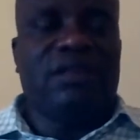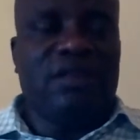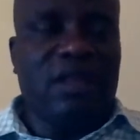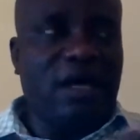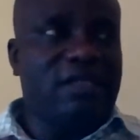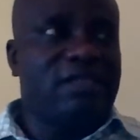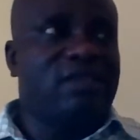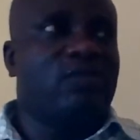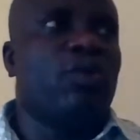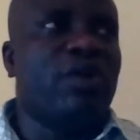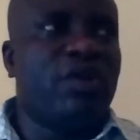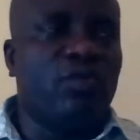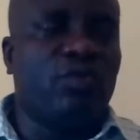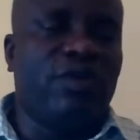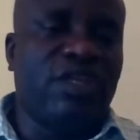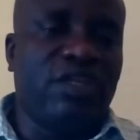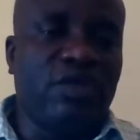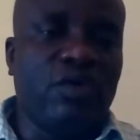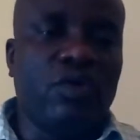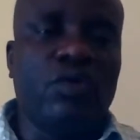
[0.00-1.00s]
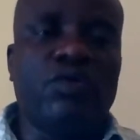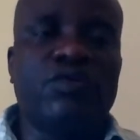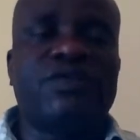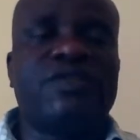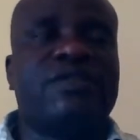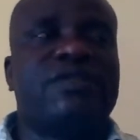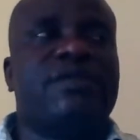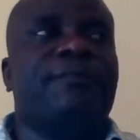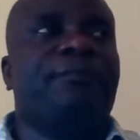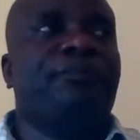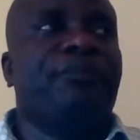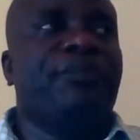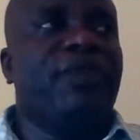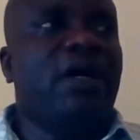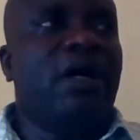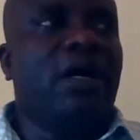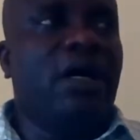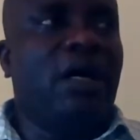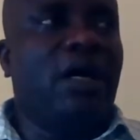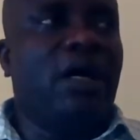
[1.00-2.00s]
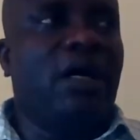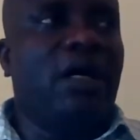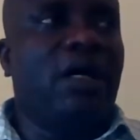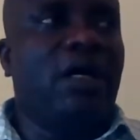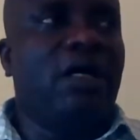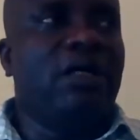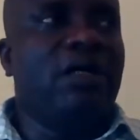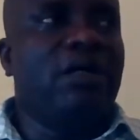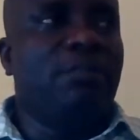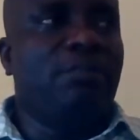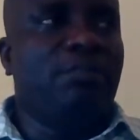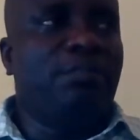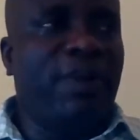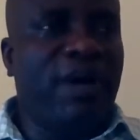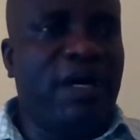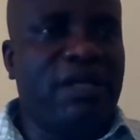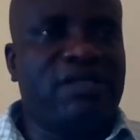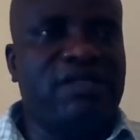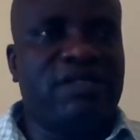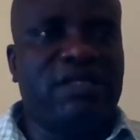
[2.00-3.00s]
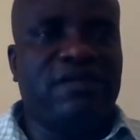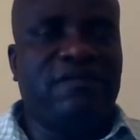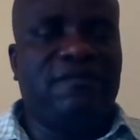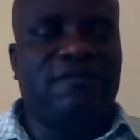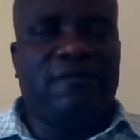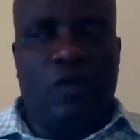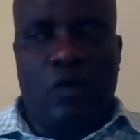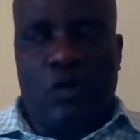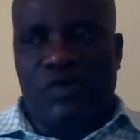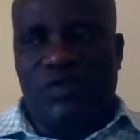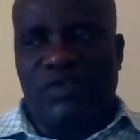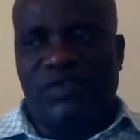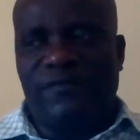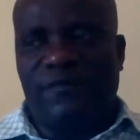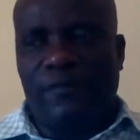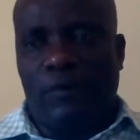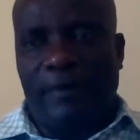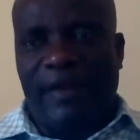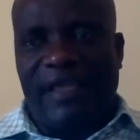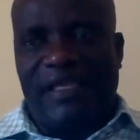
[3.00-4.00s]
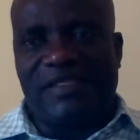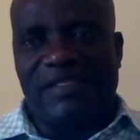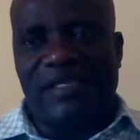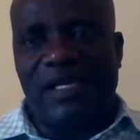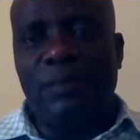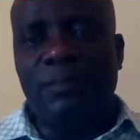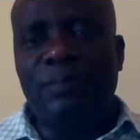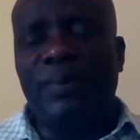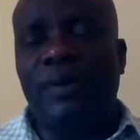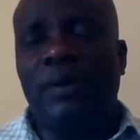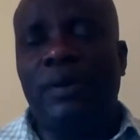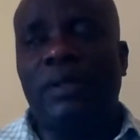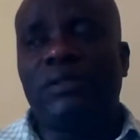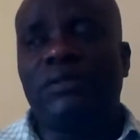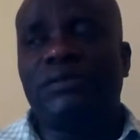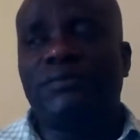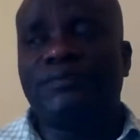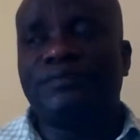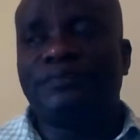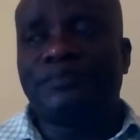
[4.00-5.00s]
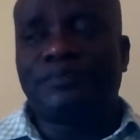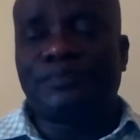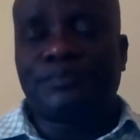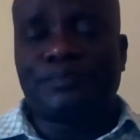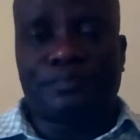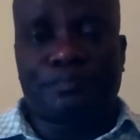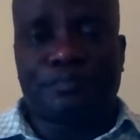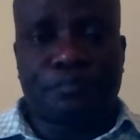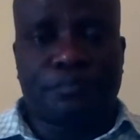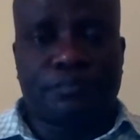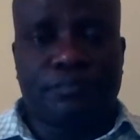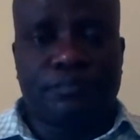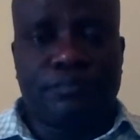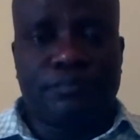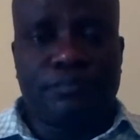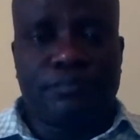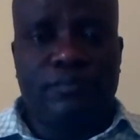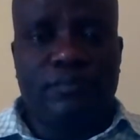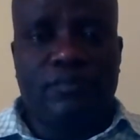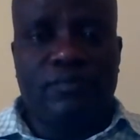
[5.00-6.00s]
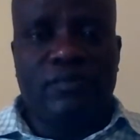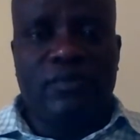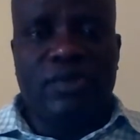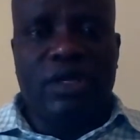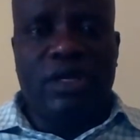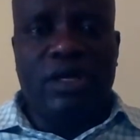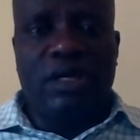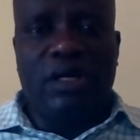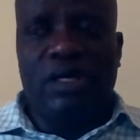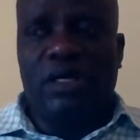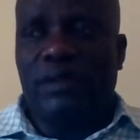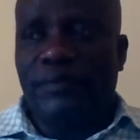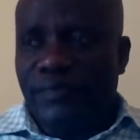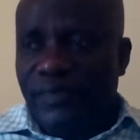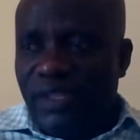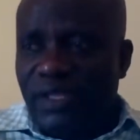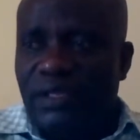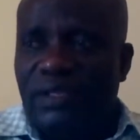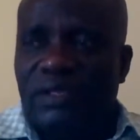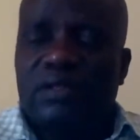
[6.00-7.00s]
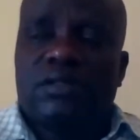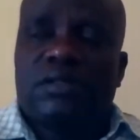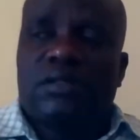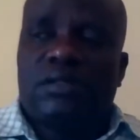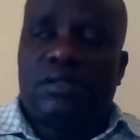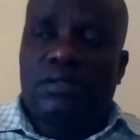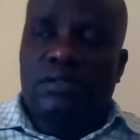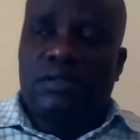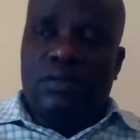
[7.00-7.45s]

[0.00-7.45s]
That's when we use passive voice. For example, you